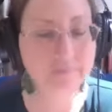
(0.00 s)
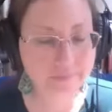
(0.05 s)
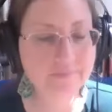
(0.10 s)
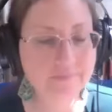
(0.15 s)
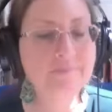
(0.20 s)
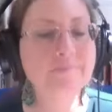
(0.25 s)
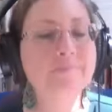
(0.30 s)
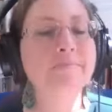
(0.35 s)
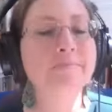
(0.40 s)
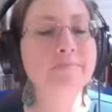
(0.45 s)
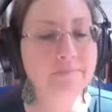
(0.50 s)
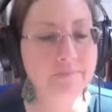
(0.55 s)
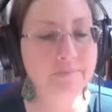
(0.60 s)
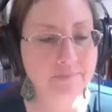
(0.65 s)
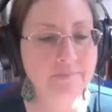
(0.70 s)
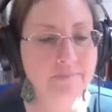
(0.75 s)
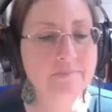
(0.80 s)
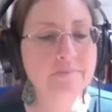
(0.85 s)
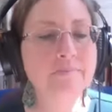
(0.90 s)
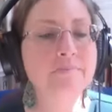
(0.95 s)
have to
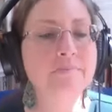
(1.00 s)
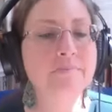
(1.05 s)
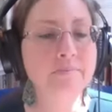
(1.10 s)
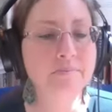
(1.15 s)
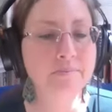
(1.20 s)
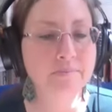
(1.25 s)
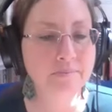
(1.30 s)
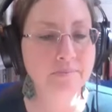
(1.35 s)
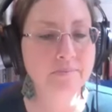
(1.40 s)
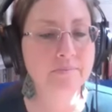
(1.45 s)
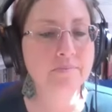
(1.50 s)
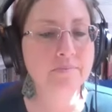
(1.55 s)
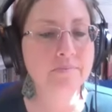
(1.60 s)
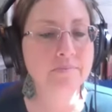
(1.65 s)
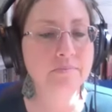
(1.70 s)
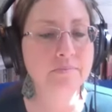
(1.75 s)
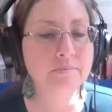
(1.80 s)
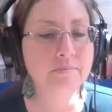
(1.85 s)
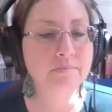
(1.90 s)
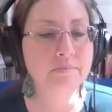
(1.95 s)
allow that to
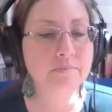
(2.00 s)
happen.